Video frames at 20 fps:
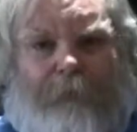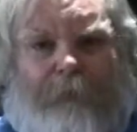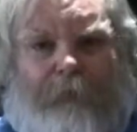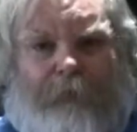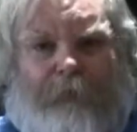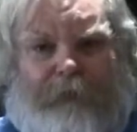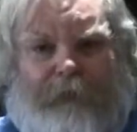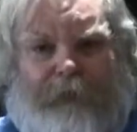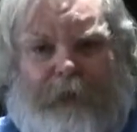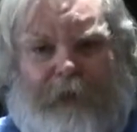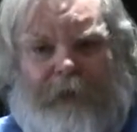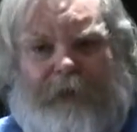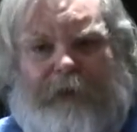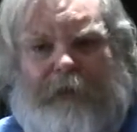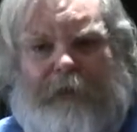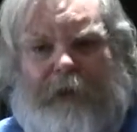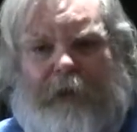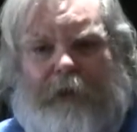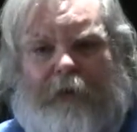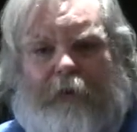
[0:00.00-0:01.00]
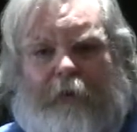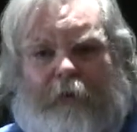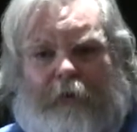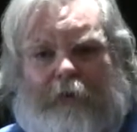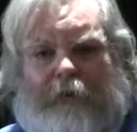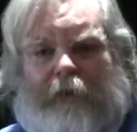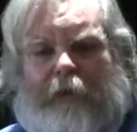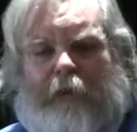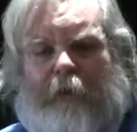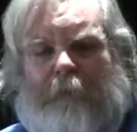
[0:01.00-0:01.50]
through CDC and
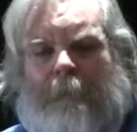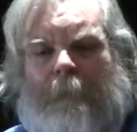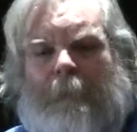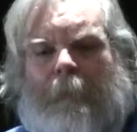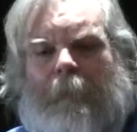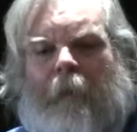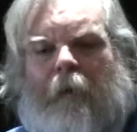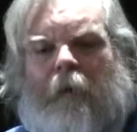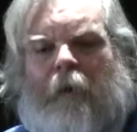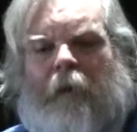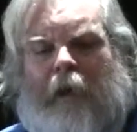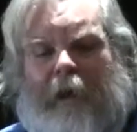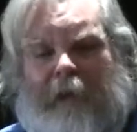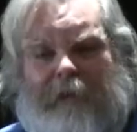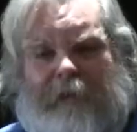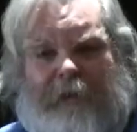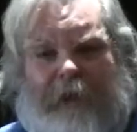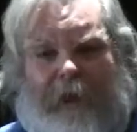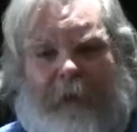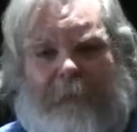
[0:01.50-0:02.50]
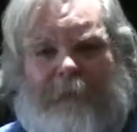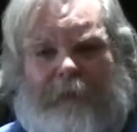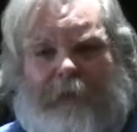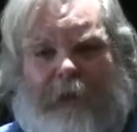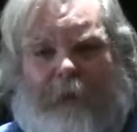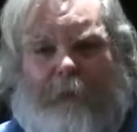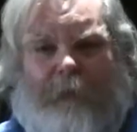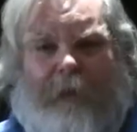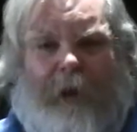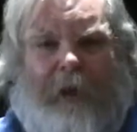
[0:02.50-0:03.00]
HRSA and
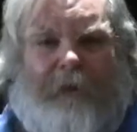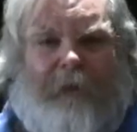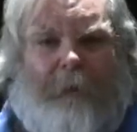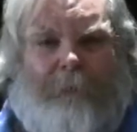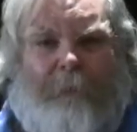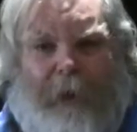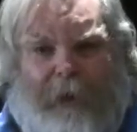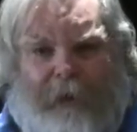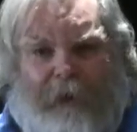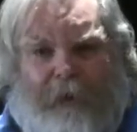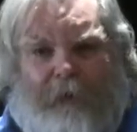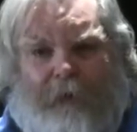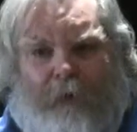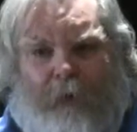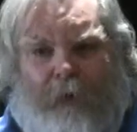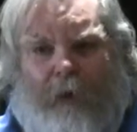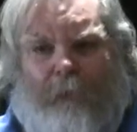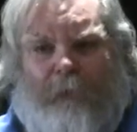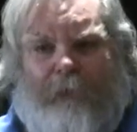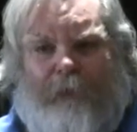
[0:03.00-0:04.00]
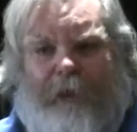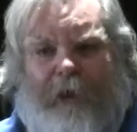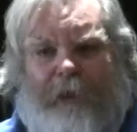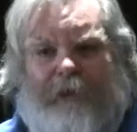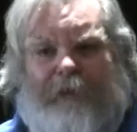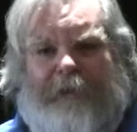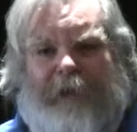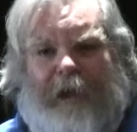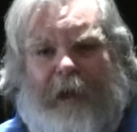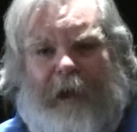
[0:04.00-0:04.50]
SAMHSA, we're at their beck and call. What they
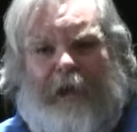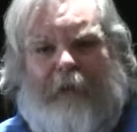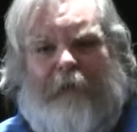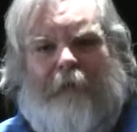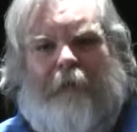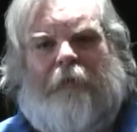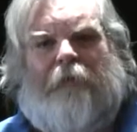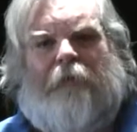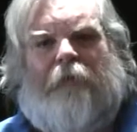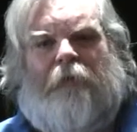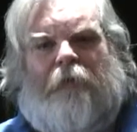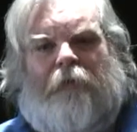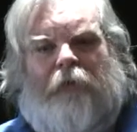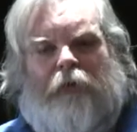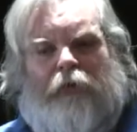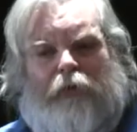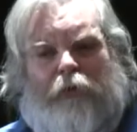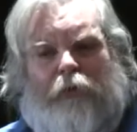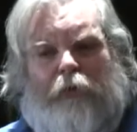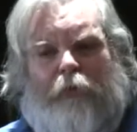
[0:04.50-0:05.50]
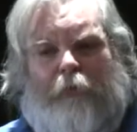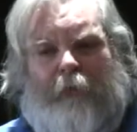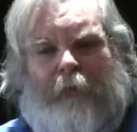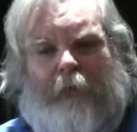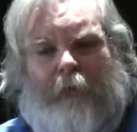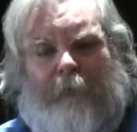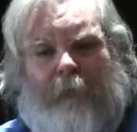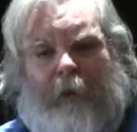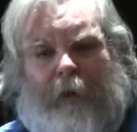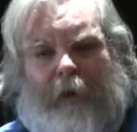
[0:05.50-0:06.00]
say to do with
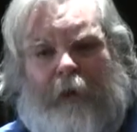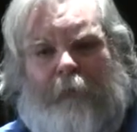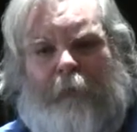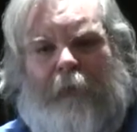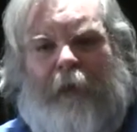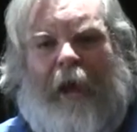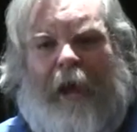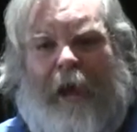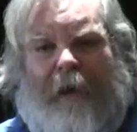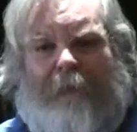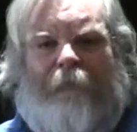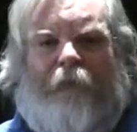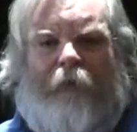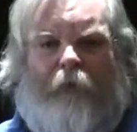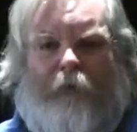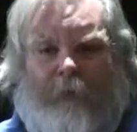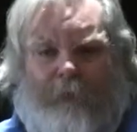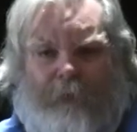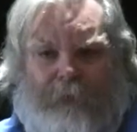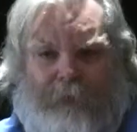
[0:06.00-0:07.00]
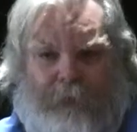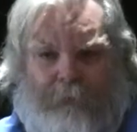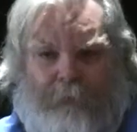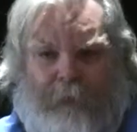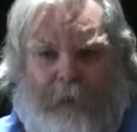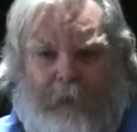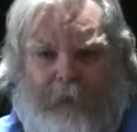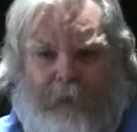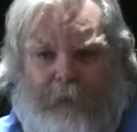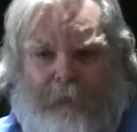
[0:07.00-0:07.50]
their money, we have to do with their
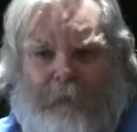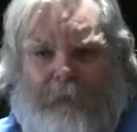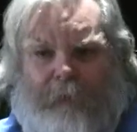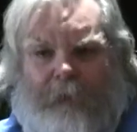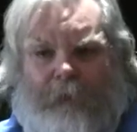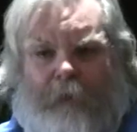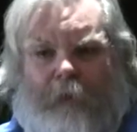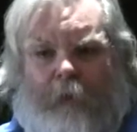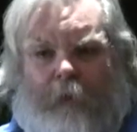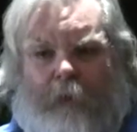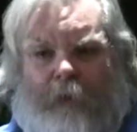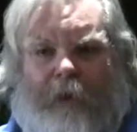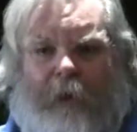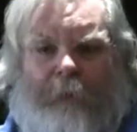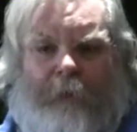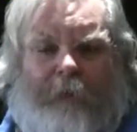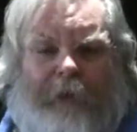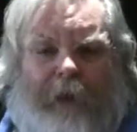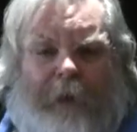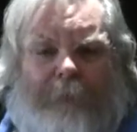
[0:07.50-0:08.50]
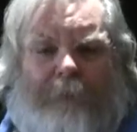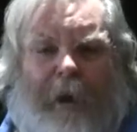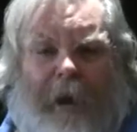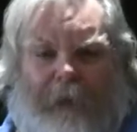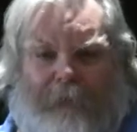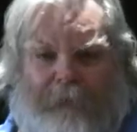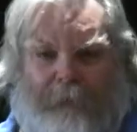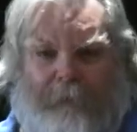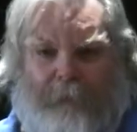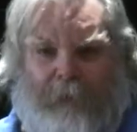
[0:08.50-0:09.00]
money, or they will take
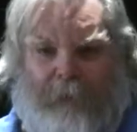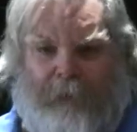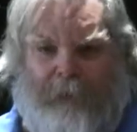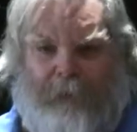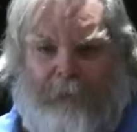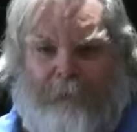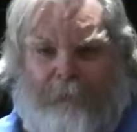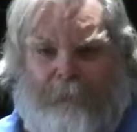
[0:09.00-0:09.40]
back their money.